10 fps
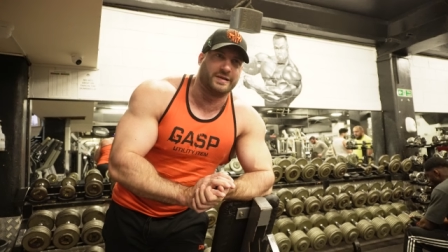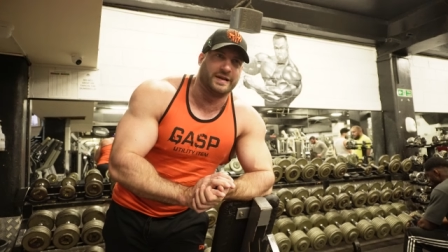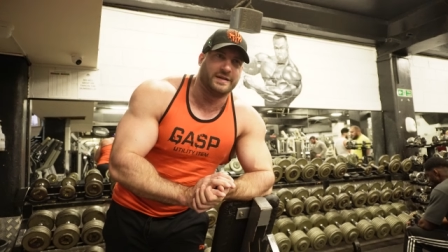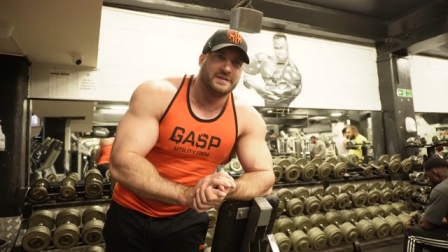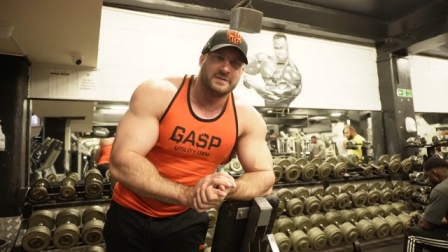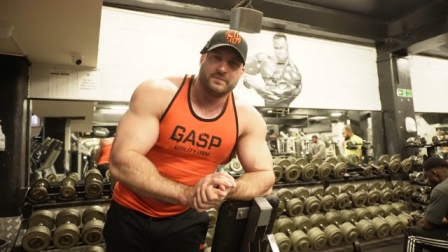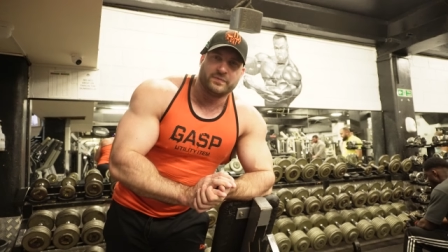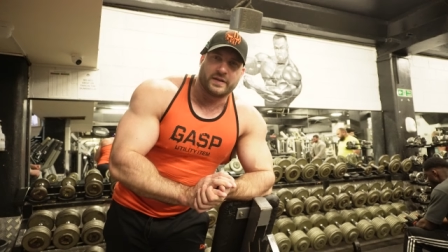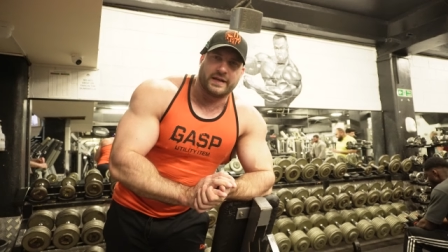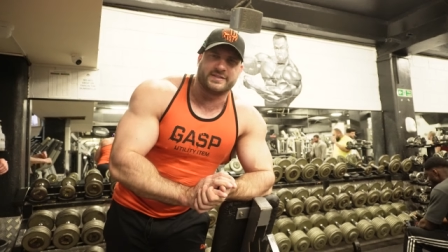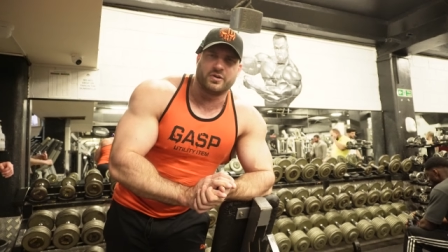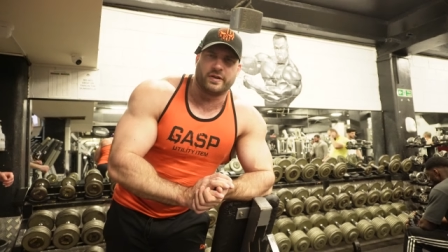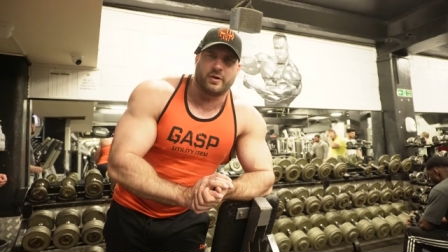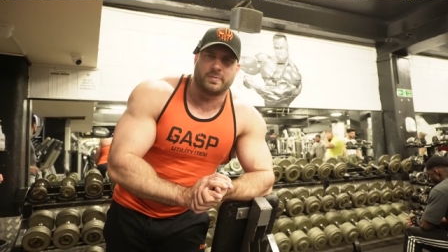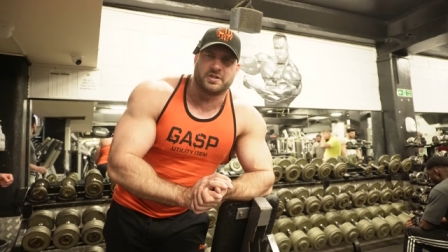But that's not
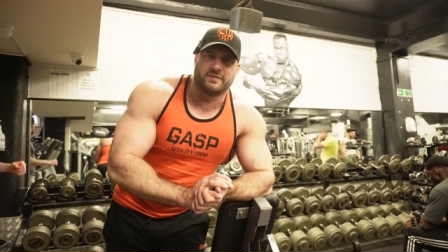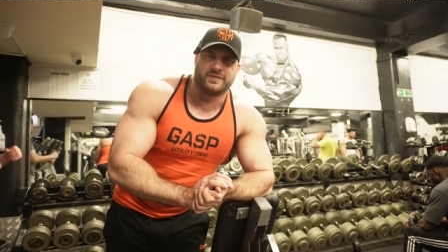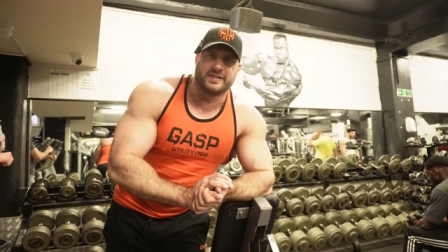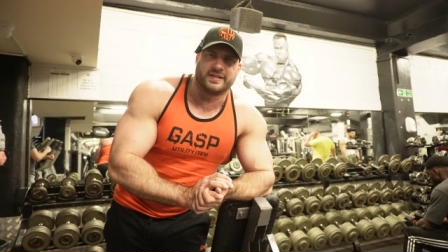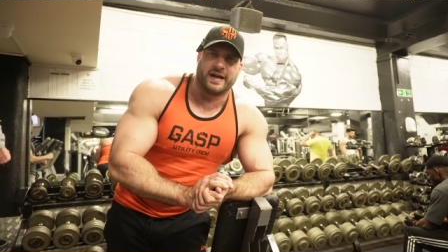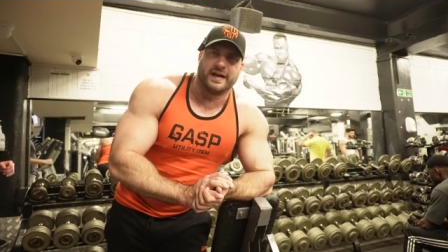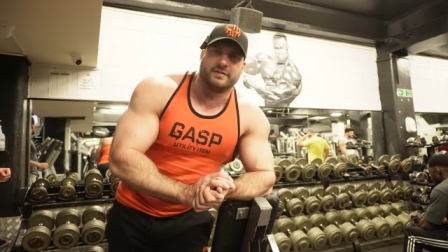the option for today.